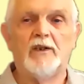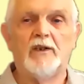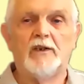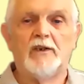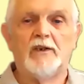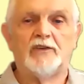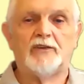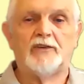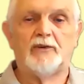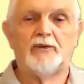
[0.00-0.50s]

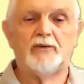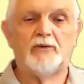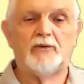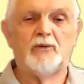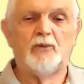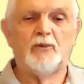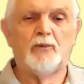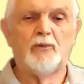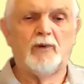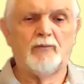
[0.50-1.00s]
So
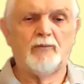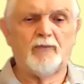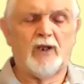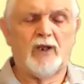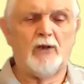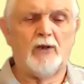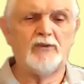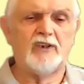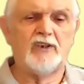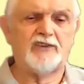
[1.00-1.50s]

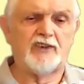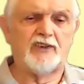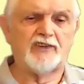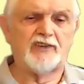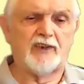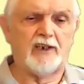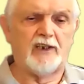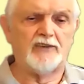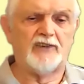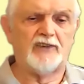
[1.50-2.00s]
how does this
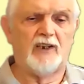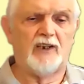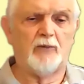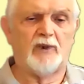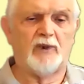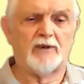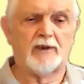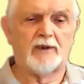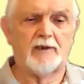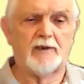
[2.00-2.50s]
actually
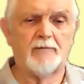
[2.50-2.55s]
work?